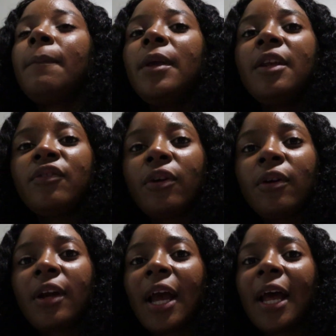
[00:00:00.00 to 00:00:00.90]

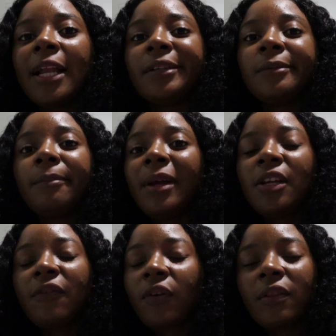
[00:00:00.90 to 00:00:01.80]
Peter and
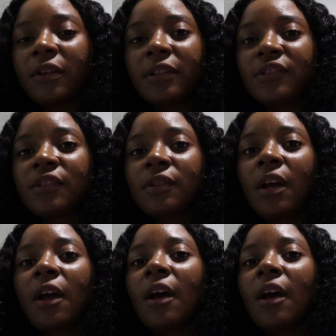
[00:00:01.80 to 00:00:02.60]
many of others